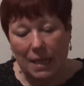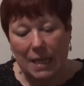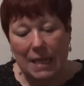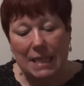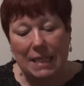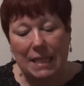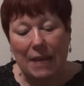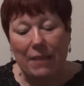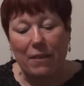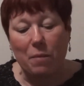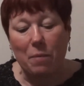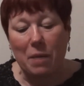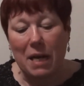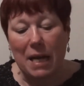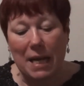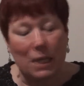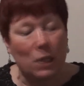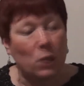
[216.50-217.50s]
Send them a
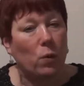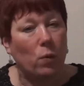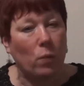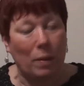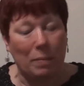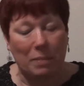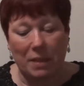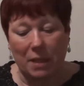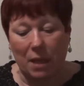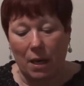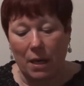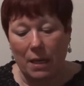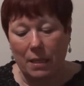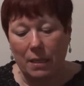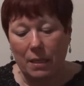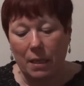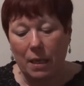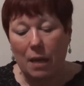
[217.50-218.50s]
link to a
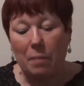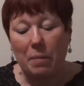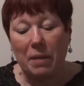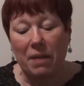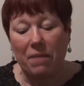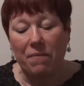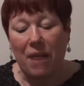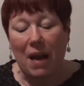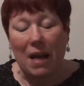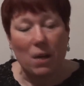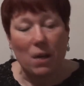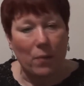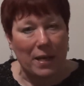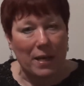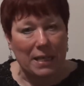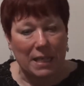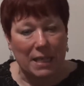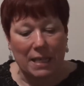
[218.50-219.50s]
website, but
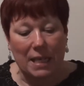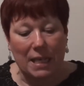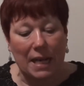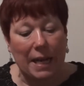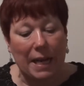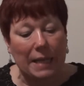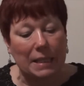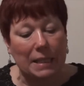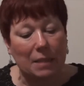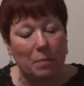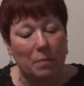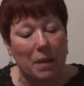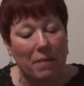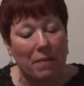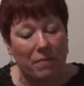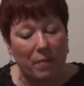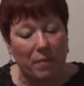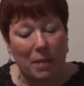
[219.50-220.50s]
evaluate it and add some
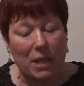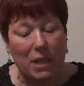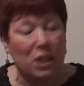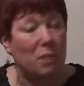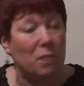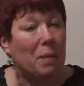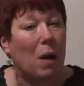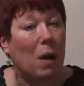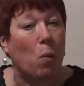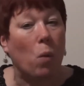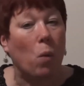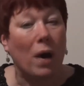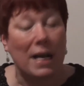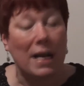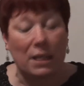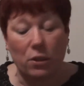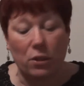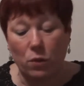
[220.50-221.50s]
information about why
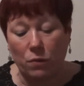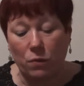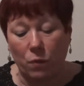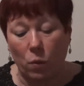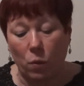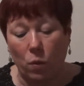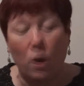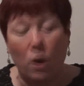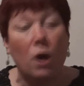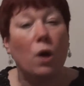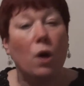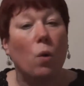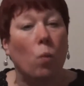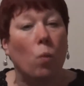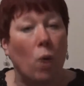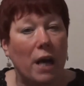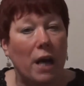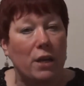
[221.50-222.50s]
it's useful,
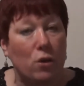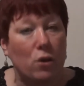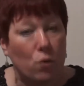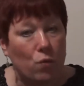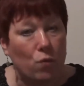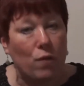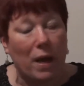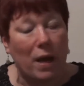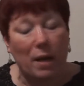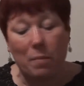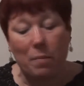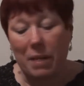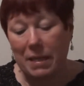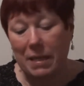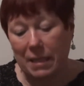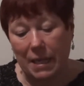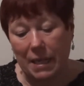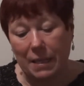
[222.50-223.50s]
why you
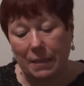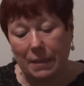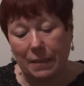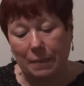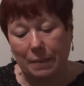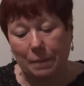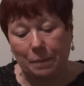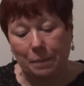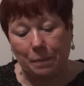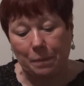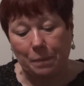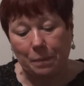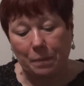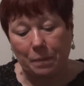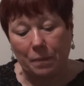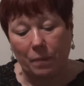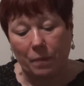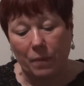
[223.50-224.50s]
recommend it.
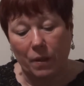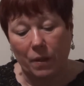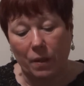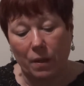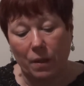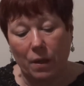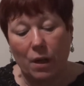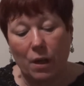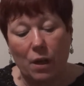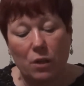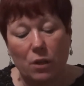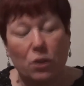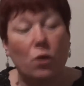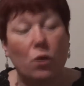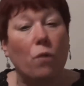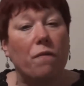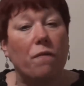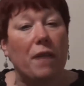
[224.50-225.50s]

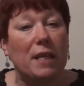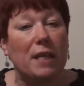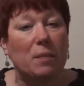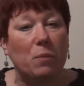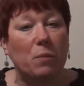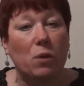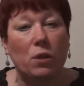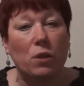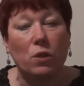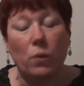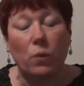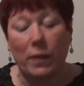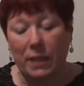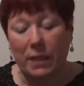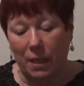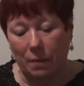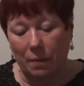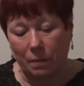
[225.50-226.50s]
School Facebook and
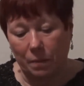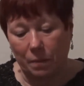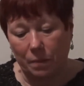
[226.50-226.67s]
Twitter.